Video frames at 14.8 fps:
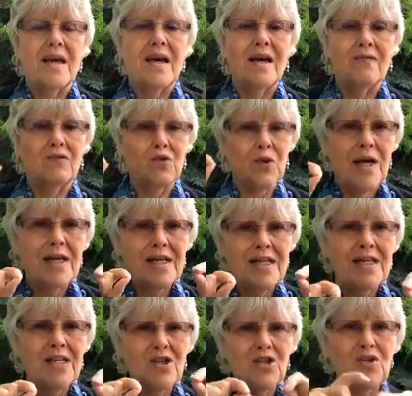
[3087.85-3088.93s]
have tried to
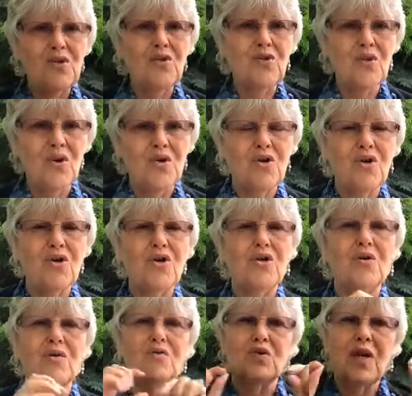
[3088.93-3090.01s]
teach you you're no good, or
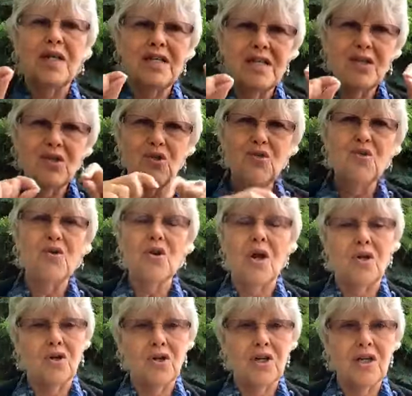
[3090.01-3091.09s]
have tried to teach you you're
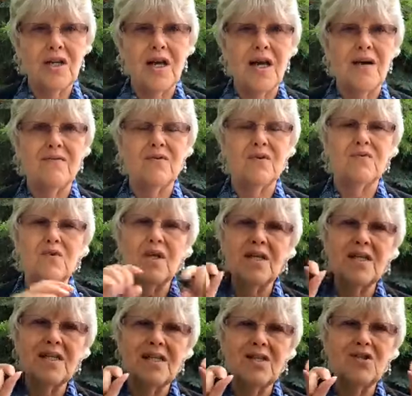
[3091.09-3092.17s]
not good enough, or have tried
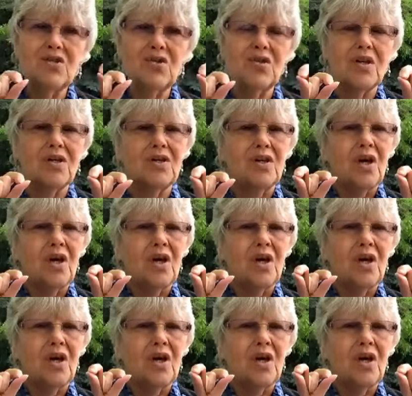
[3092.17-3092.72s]
to teach you that